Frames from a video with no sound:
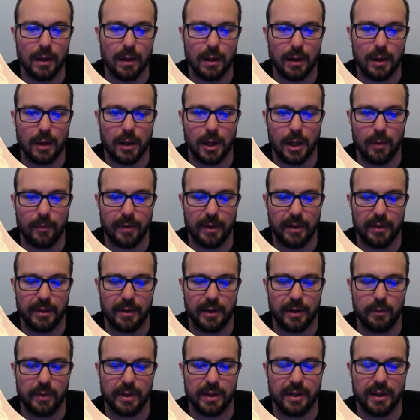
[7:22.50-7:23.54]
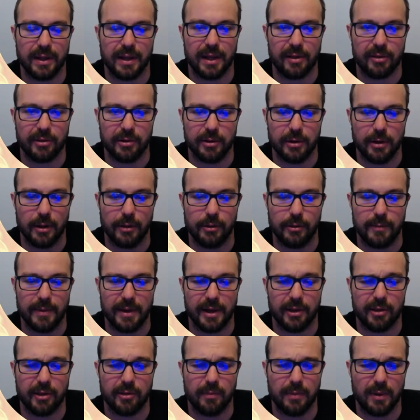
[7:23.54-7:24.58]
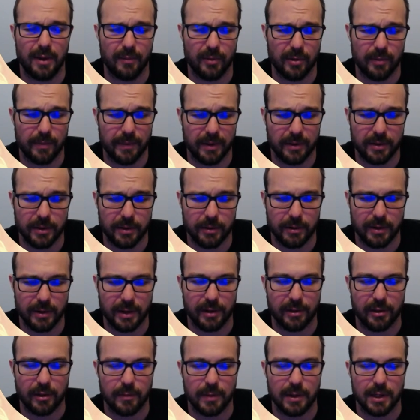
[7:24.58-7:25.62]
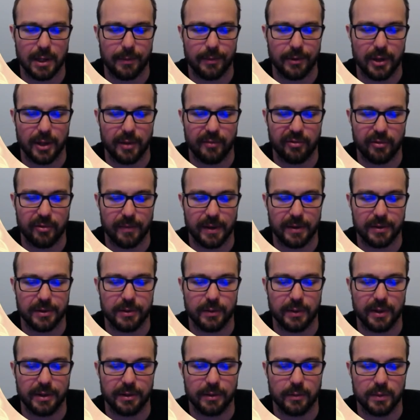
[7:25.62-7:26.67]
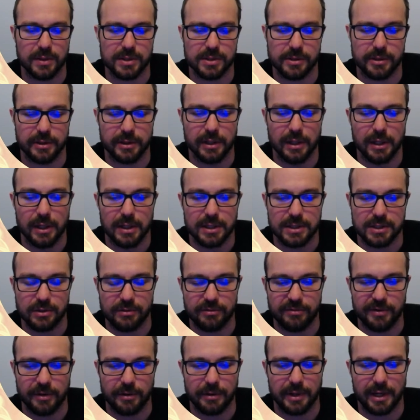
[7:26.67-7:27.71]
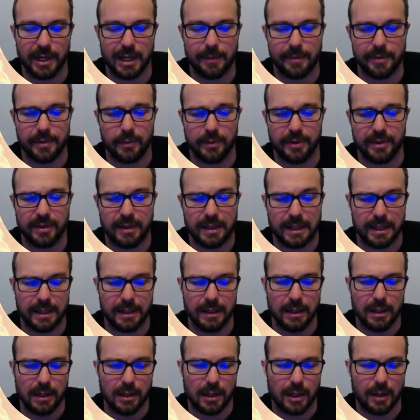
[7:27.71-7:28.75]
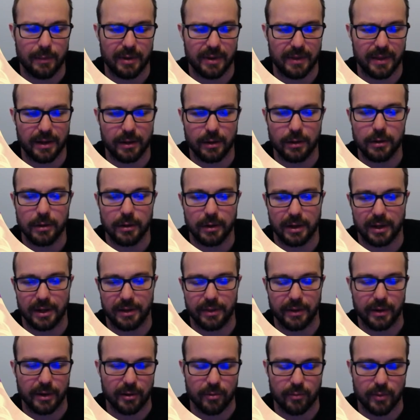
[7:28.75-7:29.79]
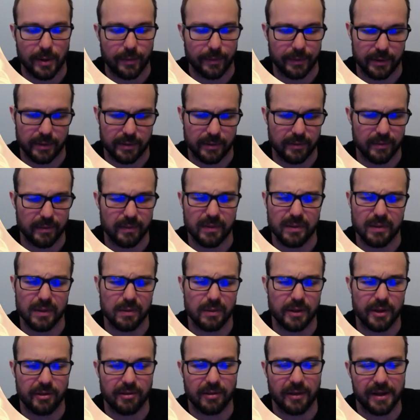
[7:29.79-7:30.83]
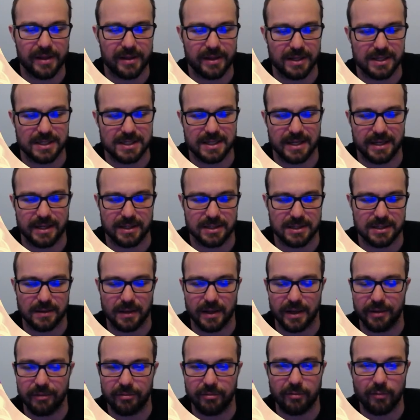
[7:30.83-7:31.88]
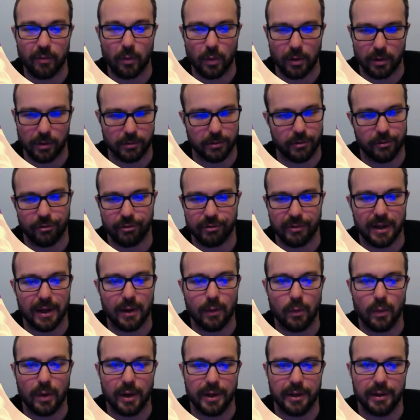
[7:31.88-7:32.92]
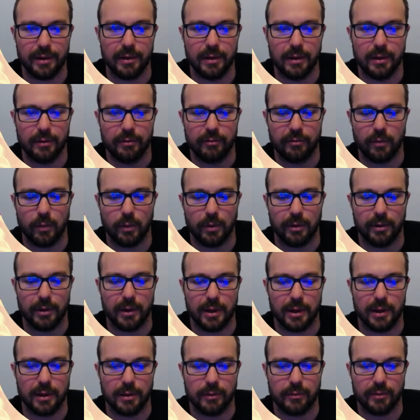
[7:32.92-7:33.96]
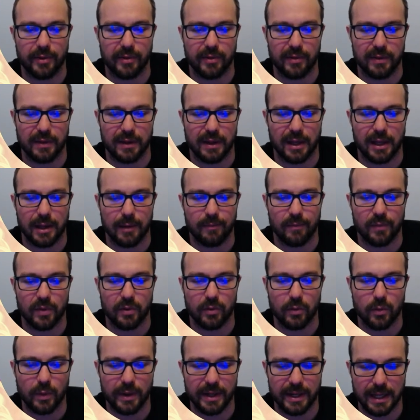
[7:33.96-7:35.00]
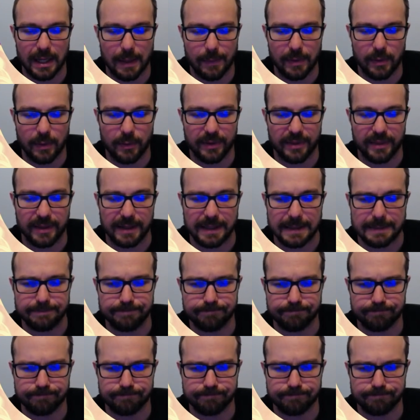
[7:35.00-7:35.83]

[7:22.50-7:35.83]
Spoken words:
And then we can cast another Mass Pump spell here, and it's going to be doubled up from that Two-Headed Wizard, so very happy with that. And that Hook, I think, is likely to stay in slot 4 or slot 1 for the rest of the game, so quite happy with that.